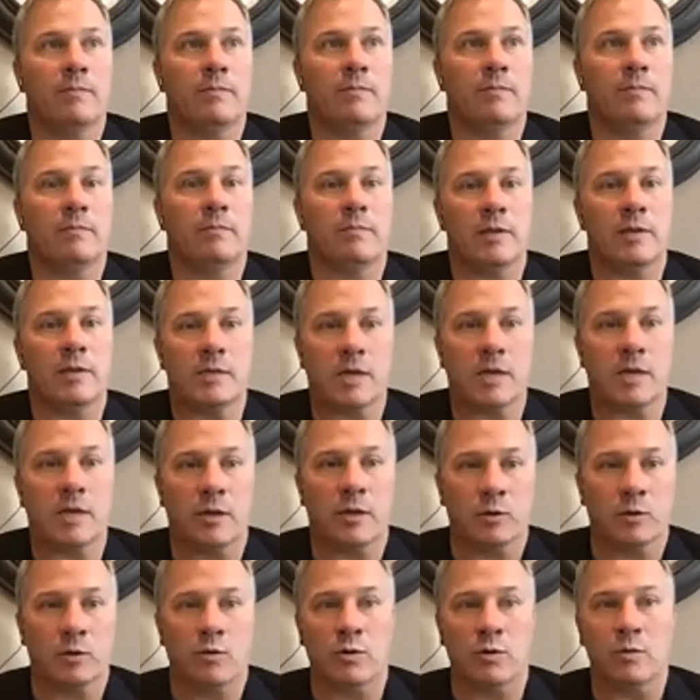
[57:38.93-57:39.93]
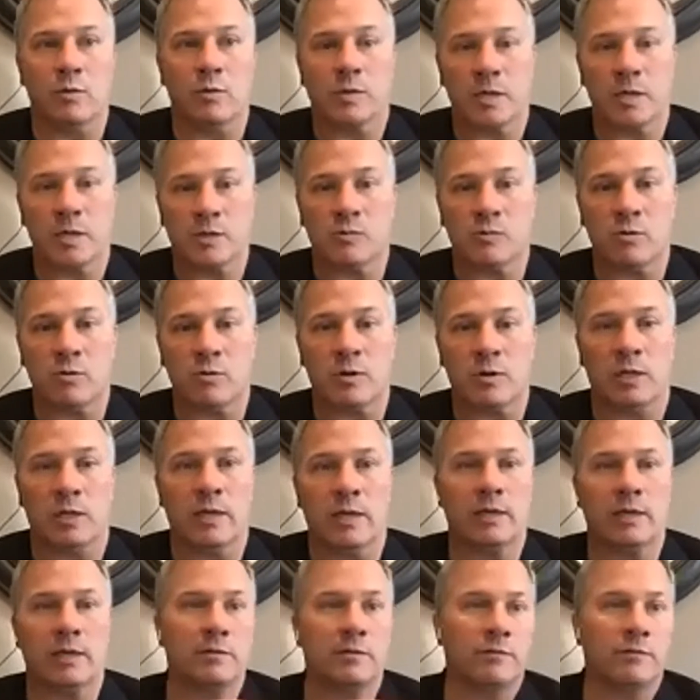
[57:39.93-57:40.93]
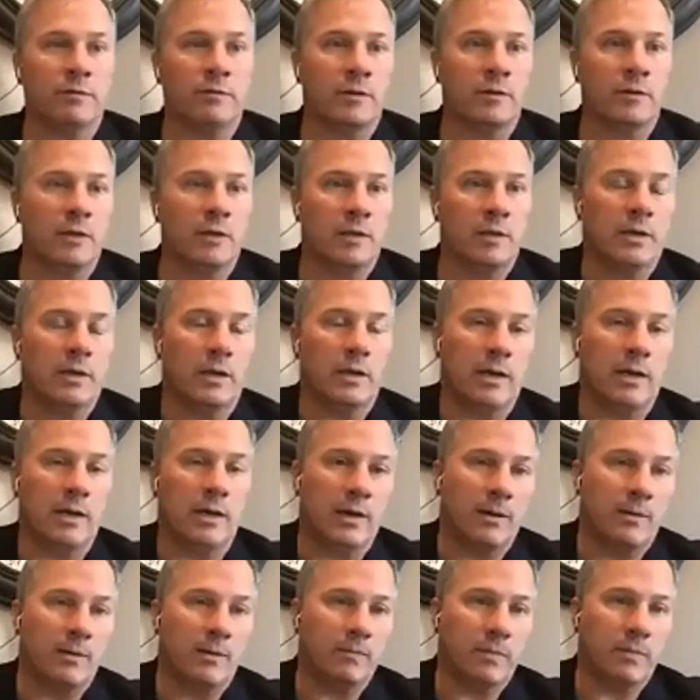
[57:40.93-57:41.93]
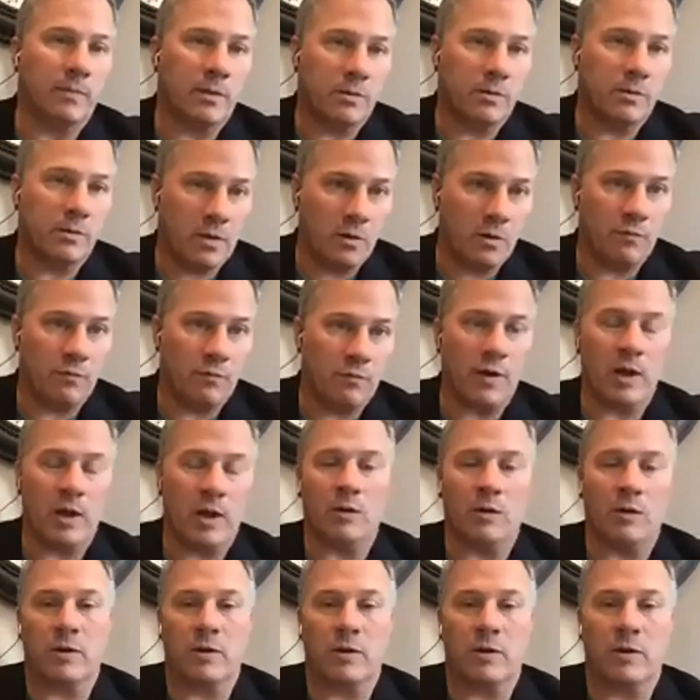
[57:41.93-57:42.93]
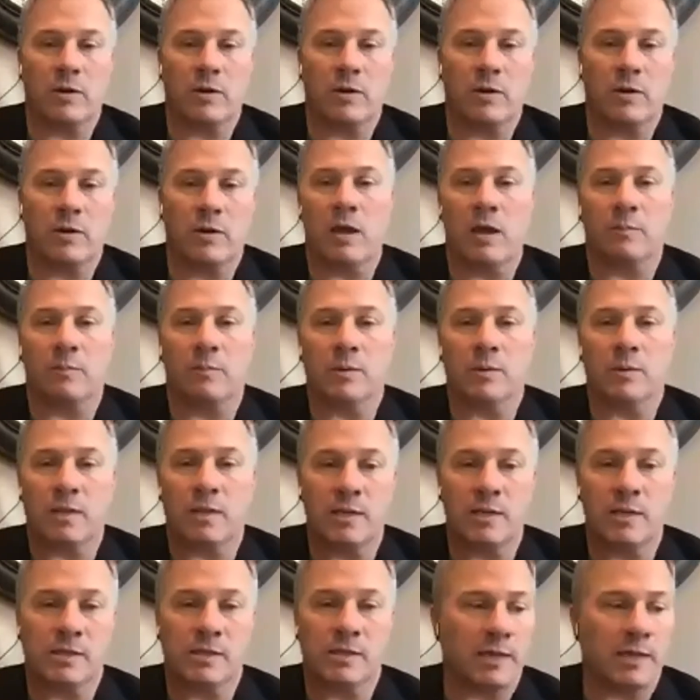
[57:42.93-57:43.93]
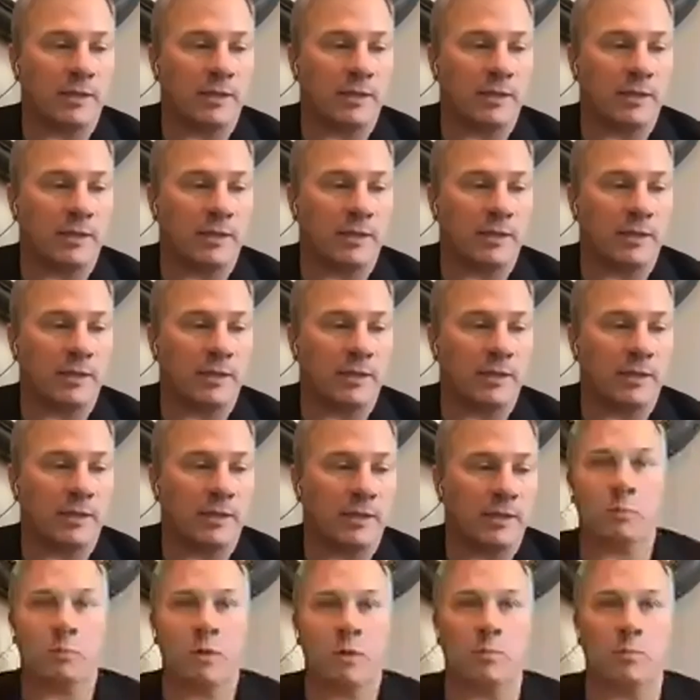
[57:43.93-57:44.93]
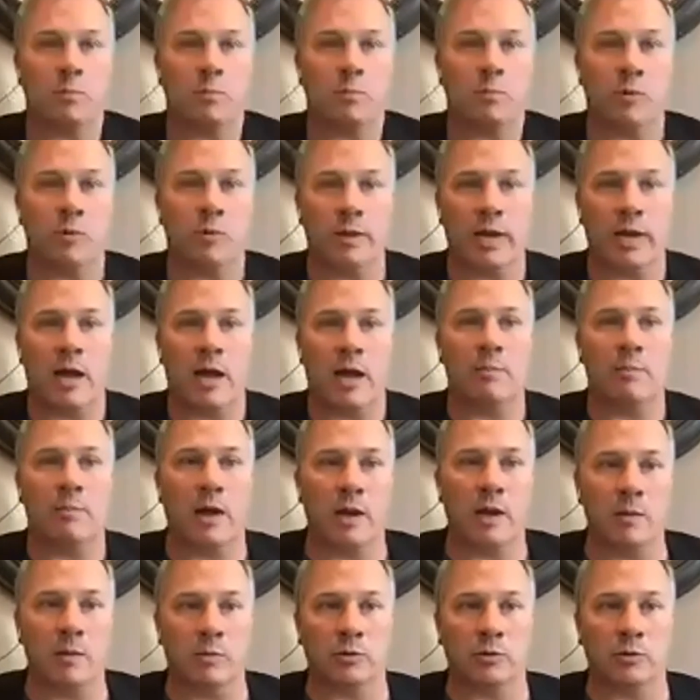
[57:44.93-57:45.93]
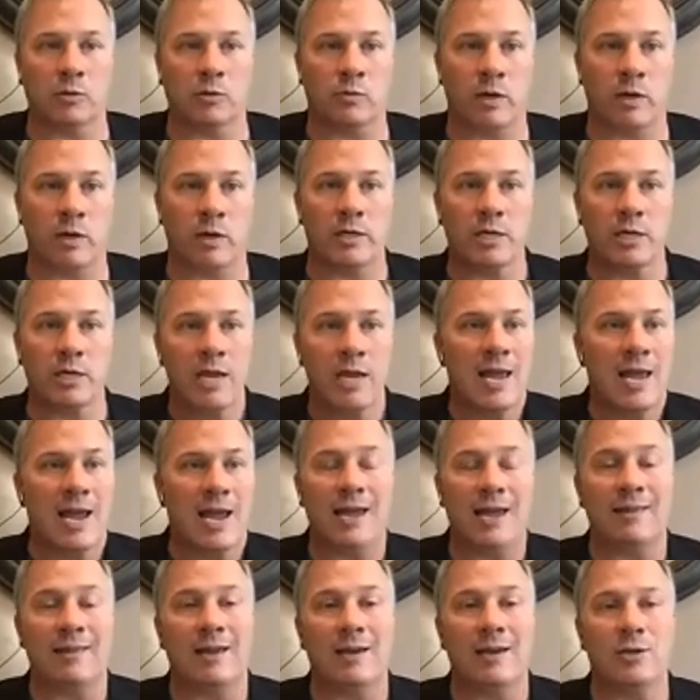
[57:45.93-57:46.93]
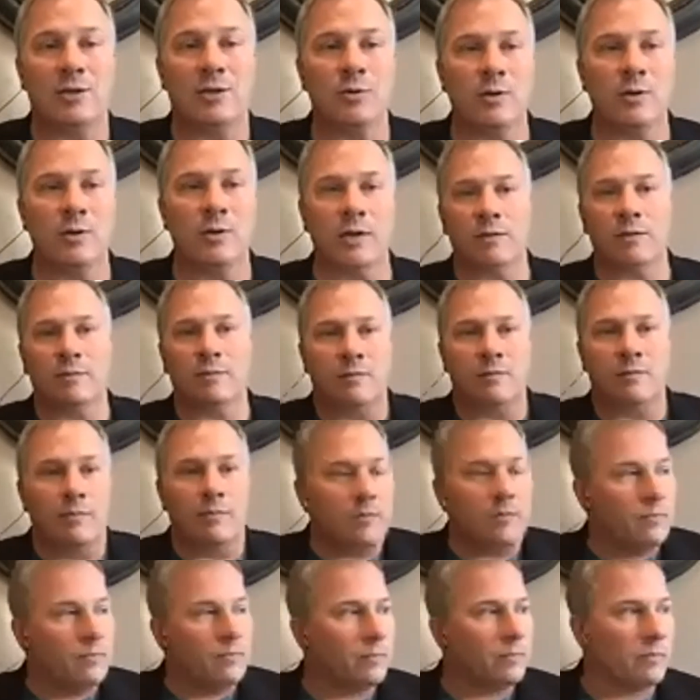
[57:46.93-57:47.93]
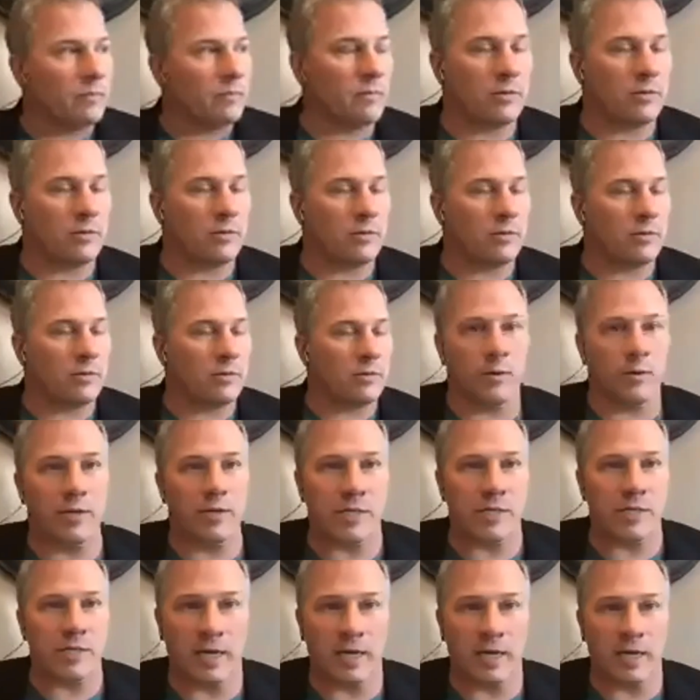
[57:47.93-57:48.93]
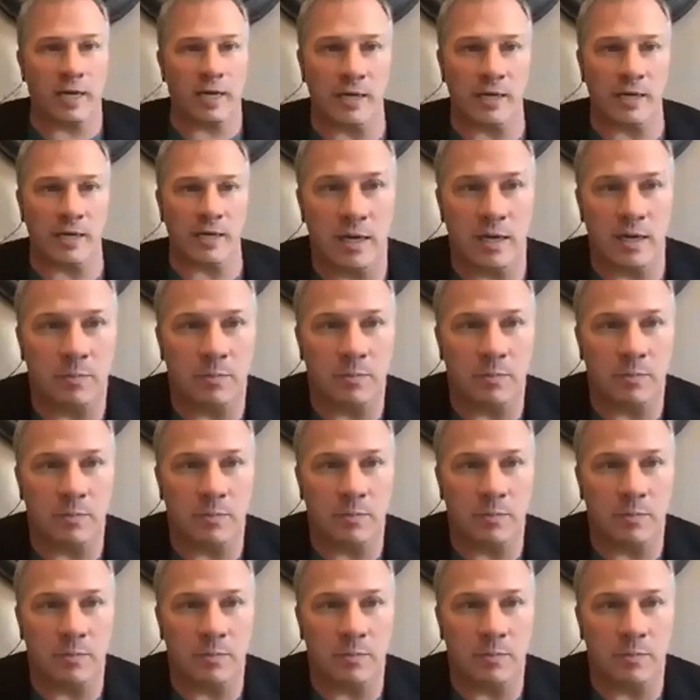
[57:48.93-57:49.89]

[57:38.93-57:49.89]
these other groups, Israel Collective, CUFI on Campus, things like that, are able to reach people that I'm not able to reach. And they do it in 30-second snippets